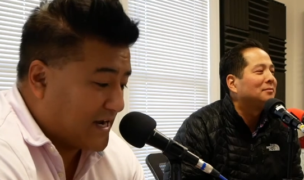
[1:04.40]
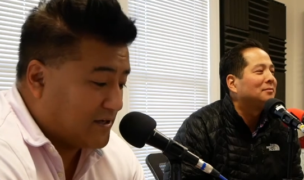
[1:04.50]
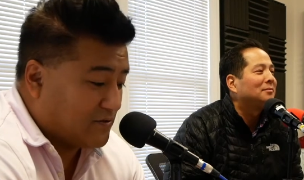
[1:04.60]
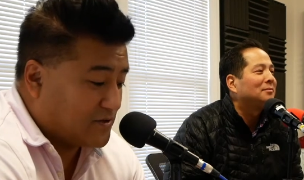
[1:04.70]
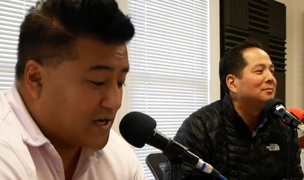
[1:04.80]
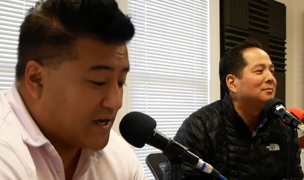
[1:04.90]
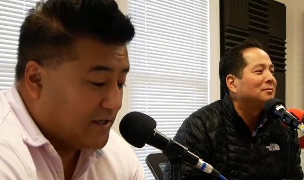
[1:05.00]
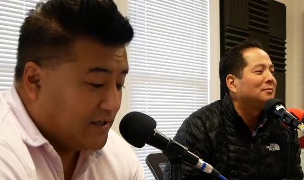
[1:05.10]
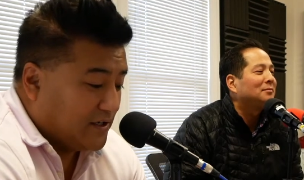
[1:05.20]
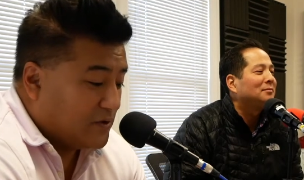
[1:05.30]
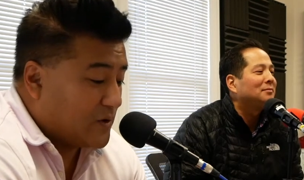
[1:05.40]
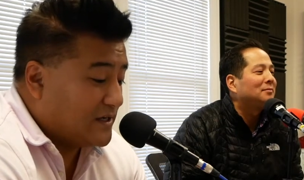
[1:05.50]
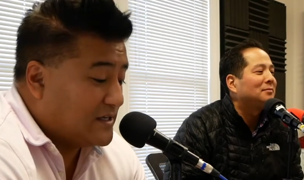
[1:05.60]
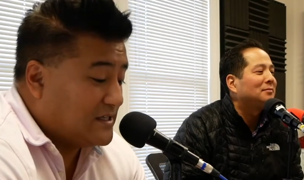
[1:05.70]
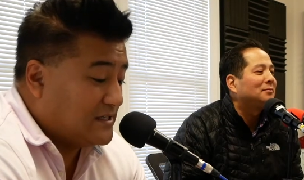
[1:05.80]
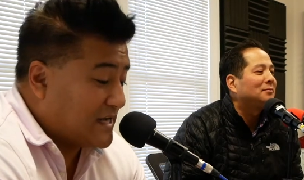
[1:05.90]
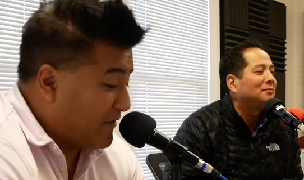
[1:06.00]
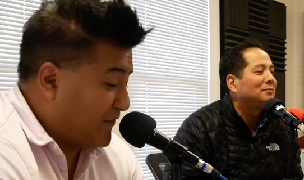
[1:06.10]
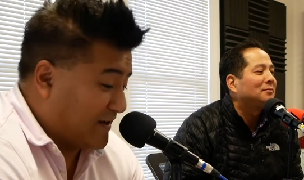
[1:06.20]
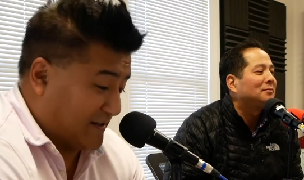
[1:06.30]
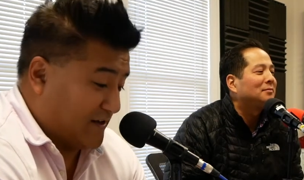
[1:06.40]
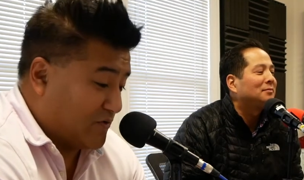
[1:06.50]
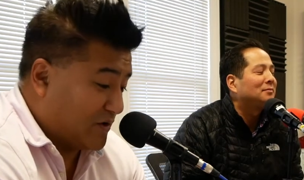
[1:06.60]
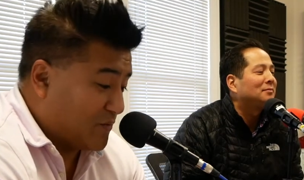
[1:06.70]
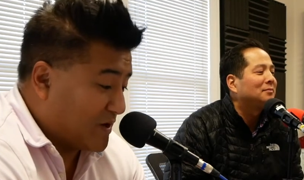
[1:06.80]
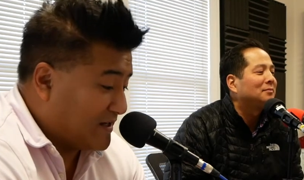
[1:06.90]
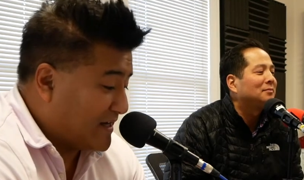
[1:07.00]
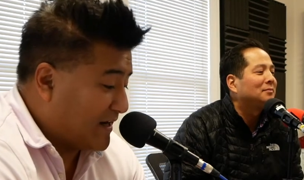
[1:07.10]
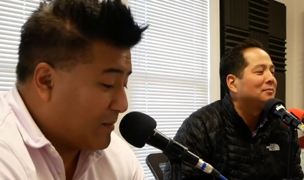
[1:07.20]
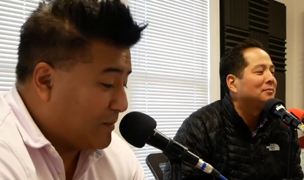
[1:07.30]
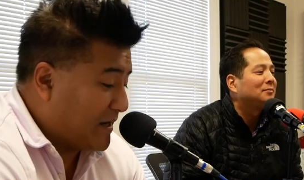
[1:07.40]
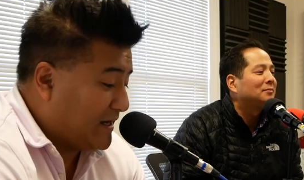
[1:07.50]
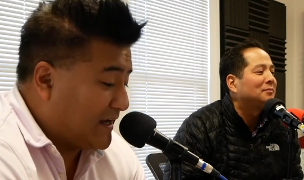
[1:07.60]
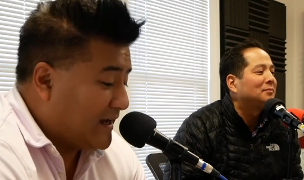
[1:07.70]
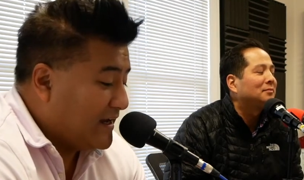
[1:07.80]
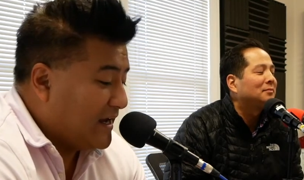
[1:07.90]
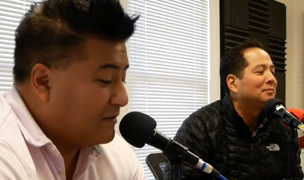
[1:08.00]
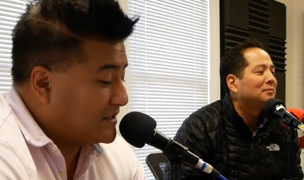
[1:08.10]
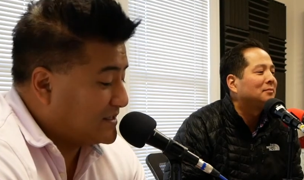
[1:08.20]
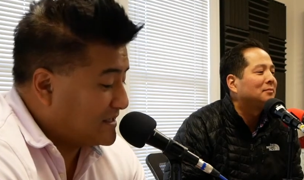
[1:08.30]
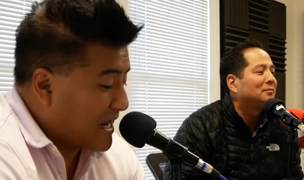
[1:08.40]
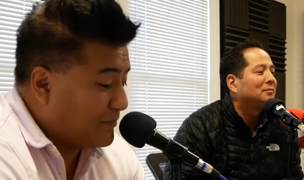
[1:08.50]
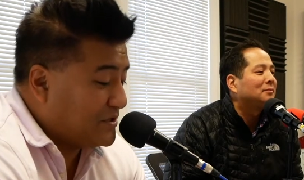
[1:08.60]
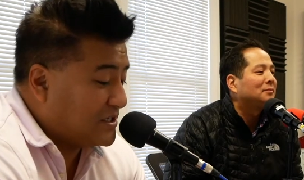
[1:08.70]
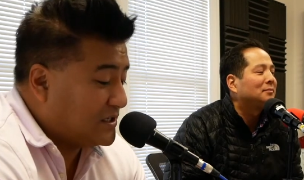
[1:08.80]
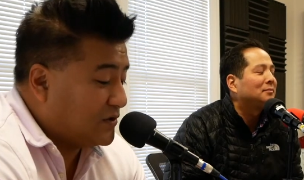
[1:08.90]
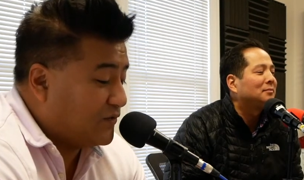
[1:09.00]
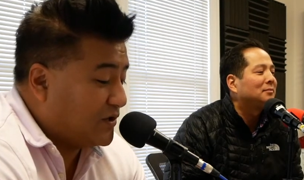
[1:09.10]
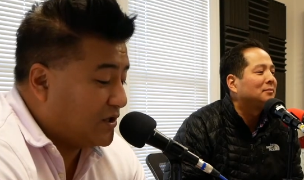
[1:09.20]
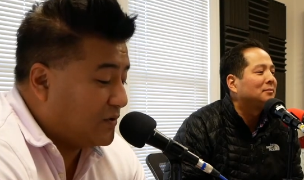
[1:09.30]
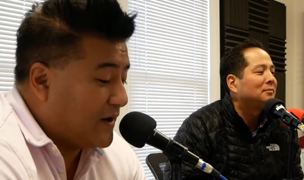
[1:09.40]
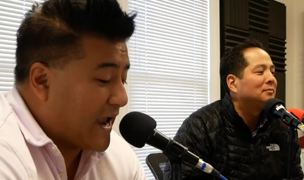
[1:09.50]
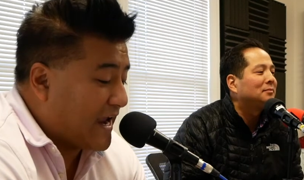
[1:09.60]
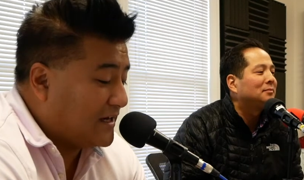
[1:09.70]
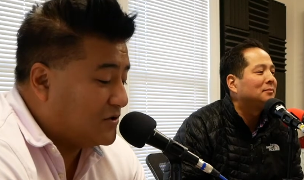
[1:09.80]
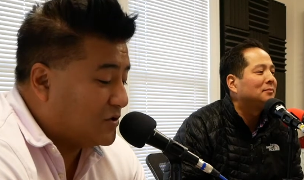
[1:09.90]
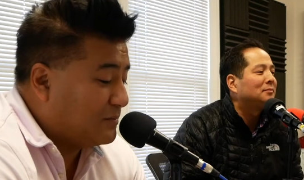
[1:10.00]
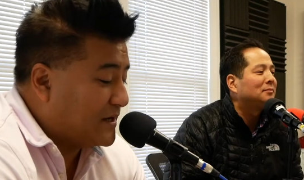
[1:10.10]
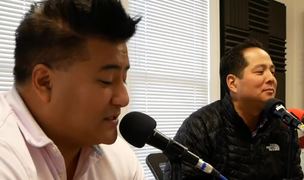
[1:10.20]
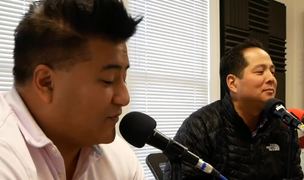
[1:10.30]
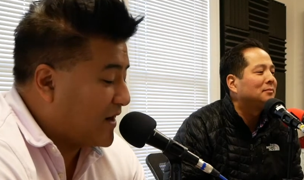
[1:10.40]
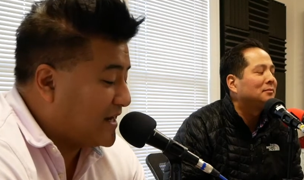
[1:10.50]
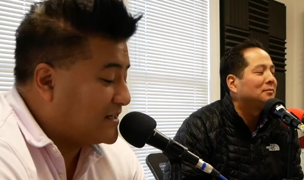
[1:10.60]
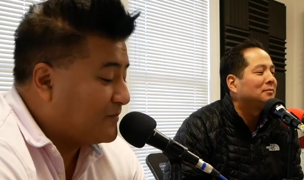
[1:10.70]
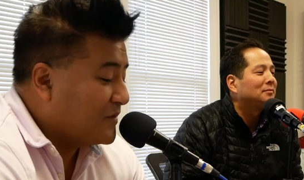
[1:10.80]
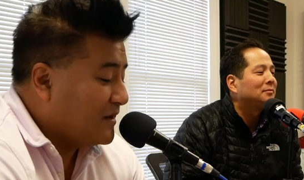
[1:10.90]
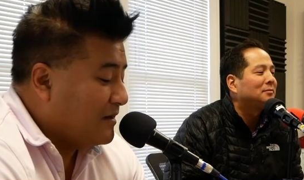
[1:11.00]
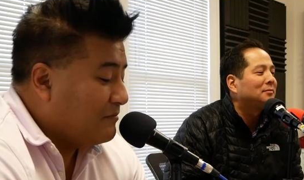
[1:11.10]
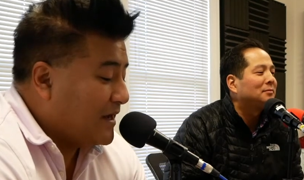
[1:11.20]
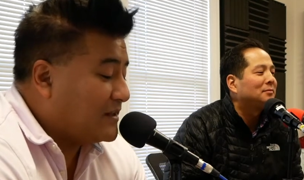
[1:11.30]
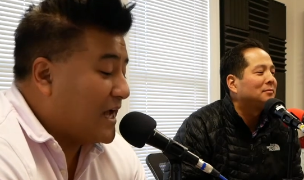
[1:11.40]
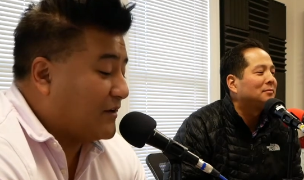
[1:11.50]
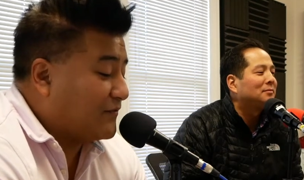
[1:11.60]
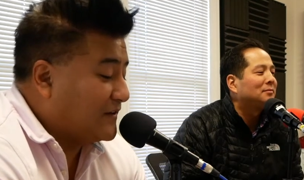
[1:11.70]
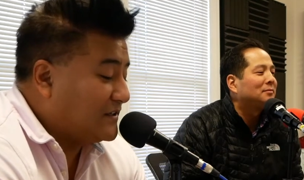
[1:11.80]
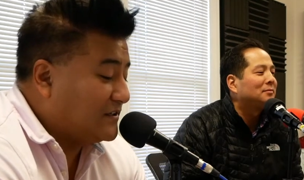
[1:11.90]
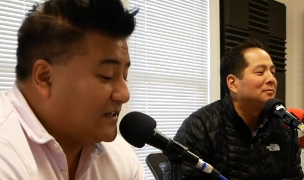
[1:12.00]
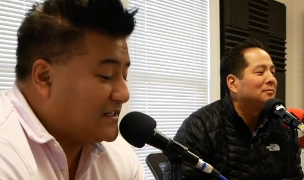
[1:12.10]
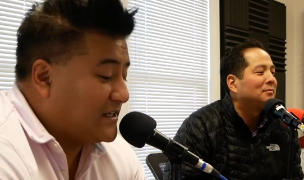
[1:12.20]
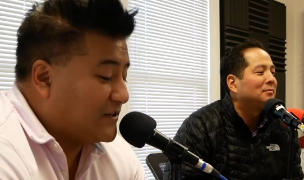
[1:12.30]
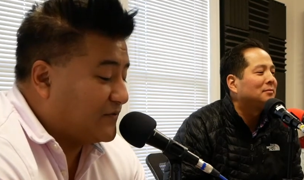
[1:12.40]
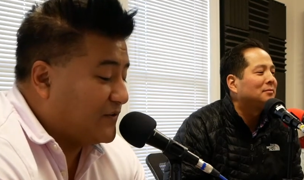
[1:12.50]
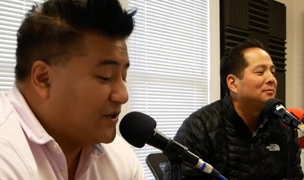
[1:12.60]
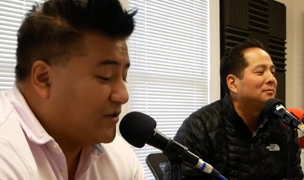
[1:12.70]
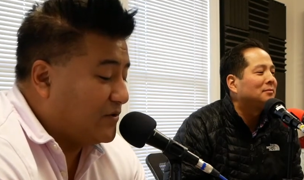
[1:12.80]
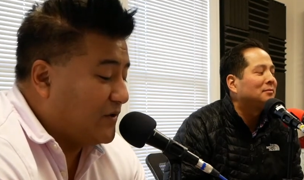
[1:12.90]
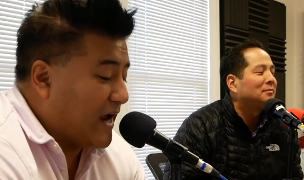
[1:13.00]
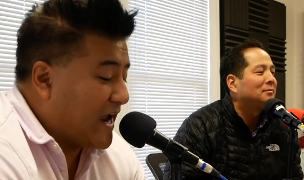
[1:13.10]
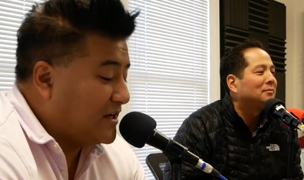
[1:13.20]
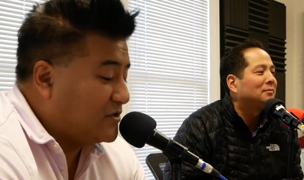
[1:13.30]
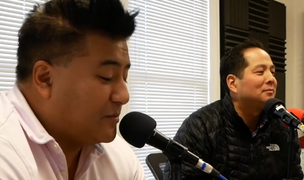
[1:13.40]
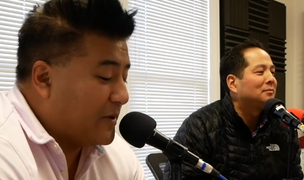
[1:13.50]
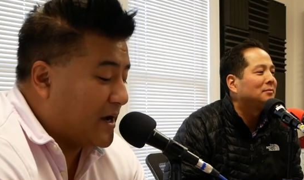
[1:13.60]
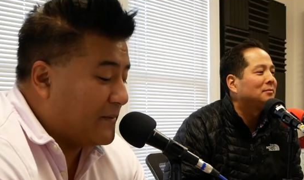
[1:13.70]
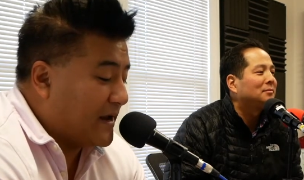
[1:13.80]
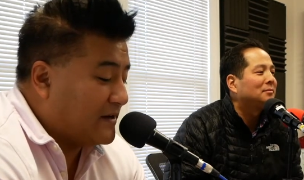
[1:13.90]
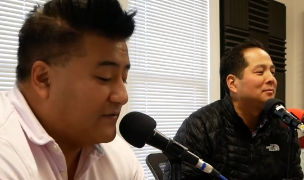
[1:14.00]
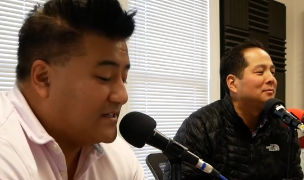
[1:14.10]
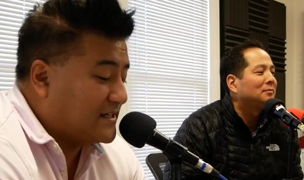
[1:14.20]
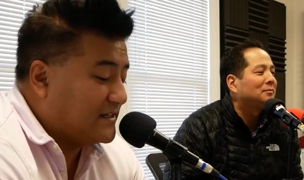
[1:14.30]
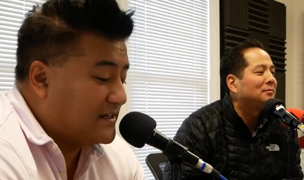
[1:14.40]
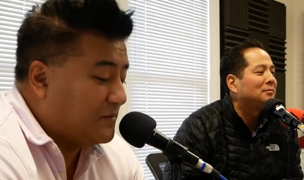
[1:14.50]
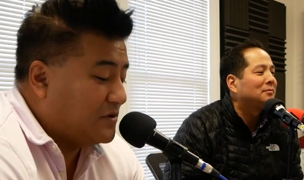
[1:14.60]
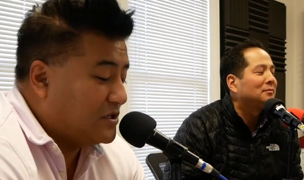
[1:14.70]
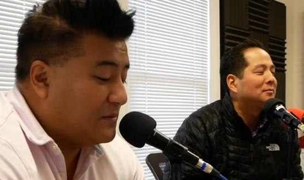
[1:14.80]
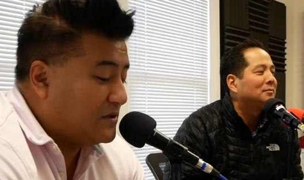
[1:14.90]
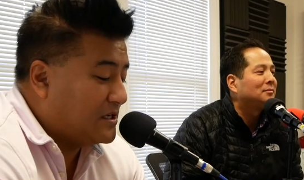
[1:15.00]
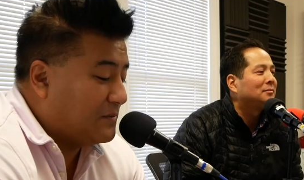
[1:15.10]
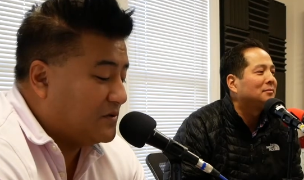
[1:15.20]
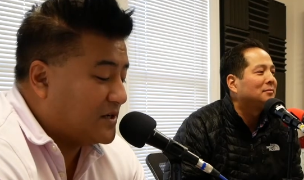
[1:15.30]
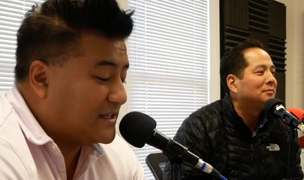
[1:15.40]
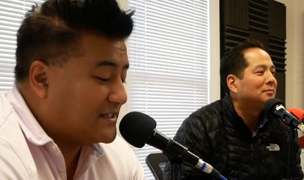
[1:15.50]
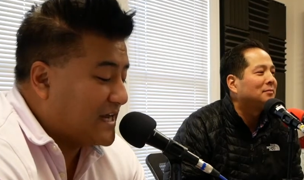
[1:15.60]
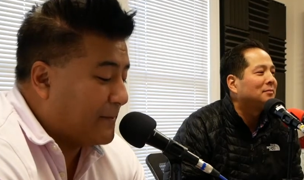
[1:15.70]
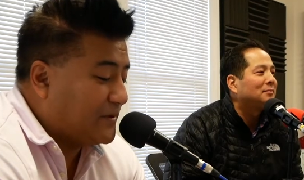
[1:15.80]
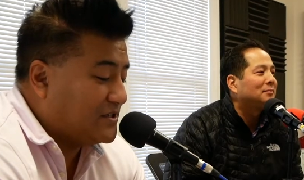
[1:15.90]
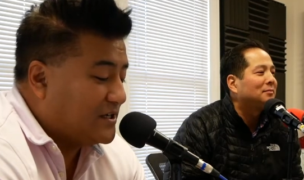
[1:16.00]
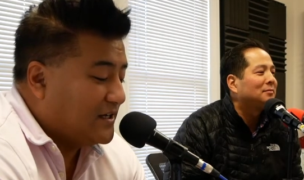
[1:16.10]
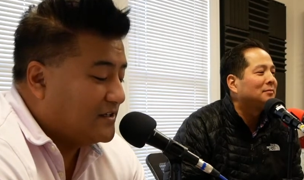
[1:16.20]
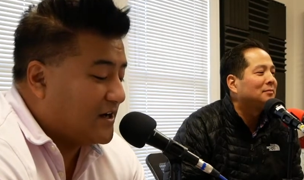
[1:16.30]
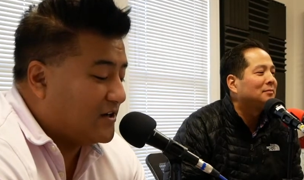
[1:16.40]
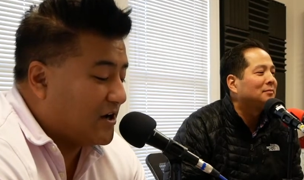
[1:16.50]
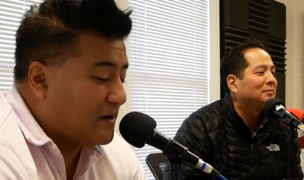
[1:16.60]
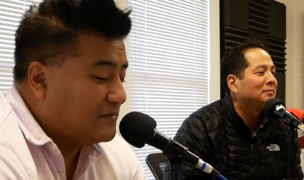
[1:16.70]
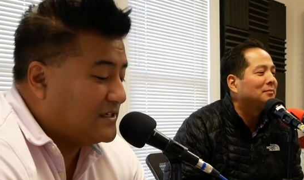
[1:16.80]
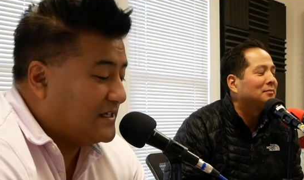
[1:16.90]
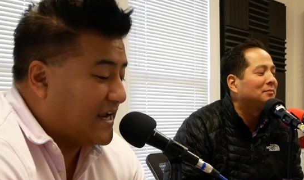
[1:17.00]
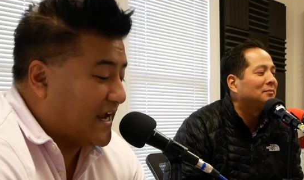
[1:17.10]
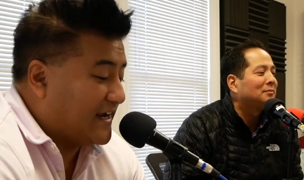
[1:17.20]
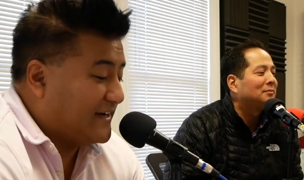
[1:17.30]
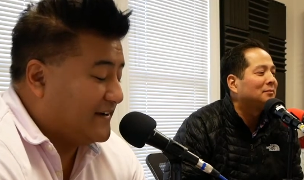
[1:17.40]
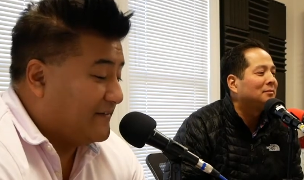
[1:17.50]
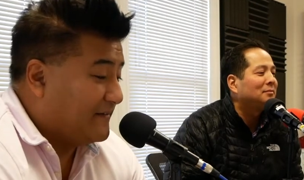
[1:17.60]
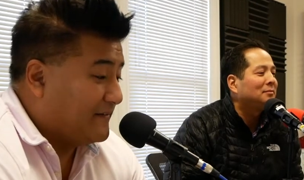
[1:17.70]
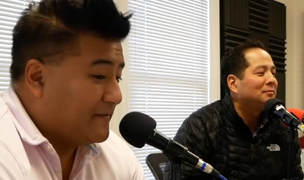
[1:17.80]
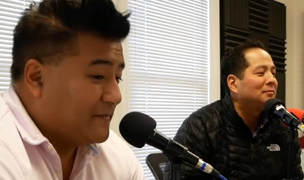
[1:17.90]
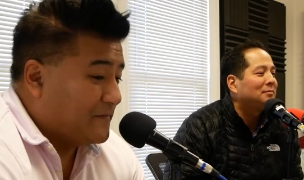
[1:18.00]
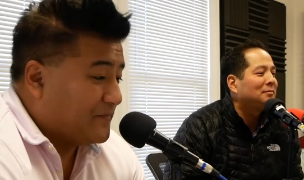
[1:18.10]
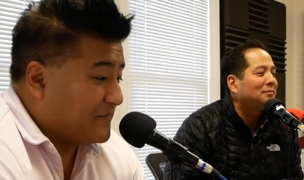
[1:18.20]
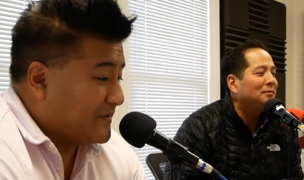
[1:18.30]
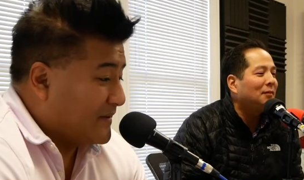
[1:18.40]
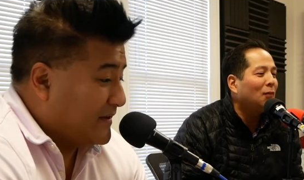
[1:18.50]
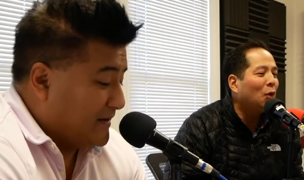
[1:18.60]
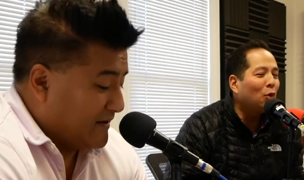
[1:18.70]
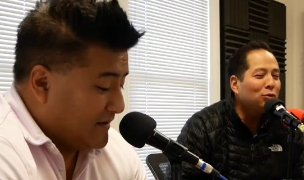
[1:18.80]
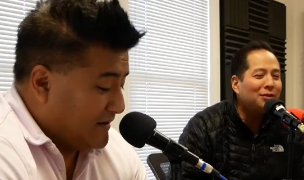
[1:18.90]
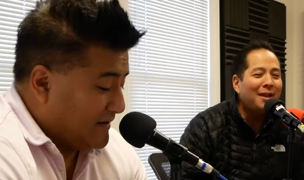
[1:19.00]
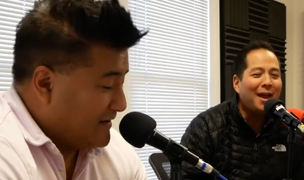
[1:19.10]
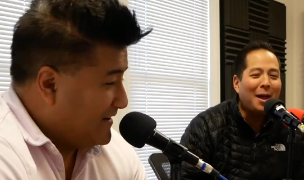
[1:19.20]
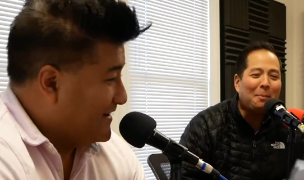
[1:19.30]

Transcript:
Speaker 1: Utah. You are definitely going to want to take a peek at what the snap leash can do for you and your best friend. Make life a little easier for you and your pup and visit www.snapleash.com today. Oh snap!